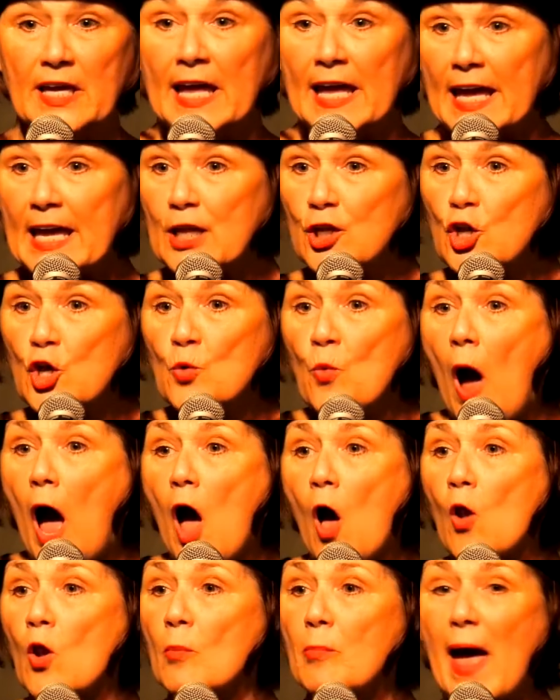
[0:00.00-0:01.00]
He knew
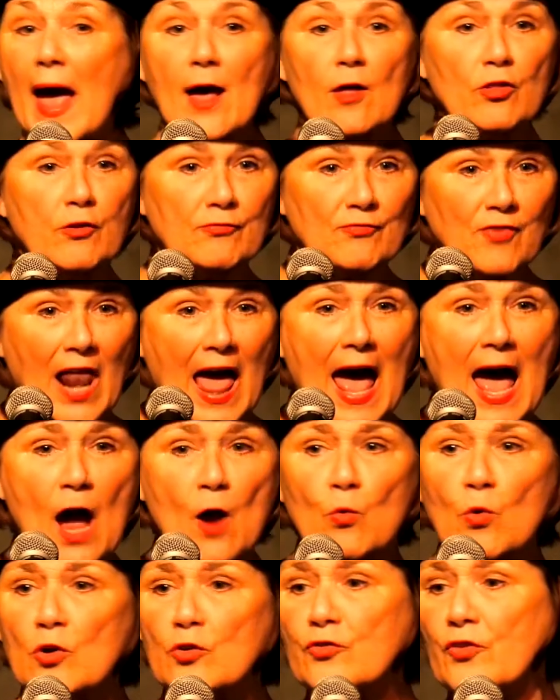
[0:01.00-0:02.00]
all about the
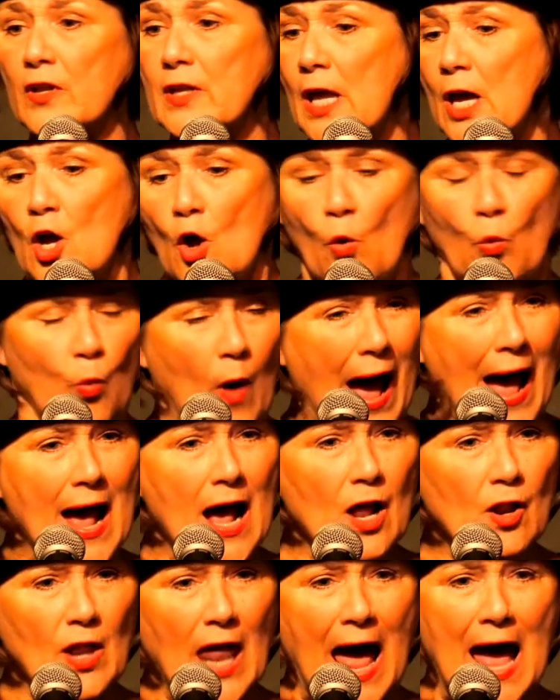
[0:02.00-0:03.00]
flowers and
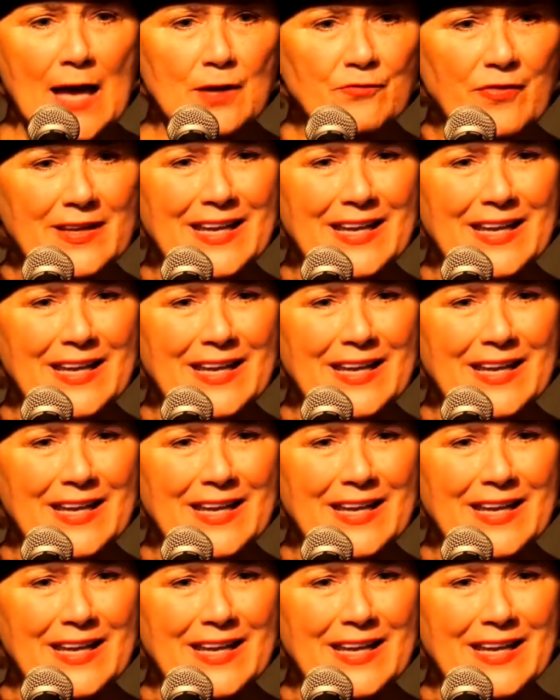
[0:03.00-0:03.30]
wildlife,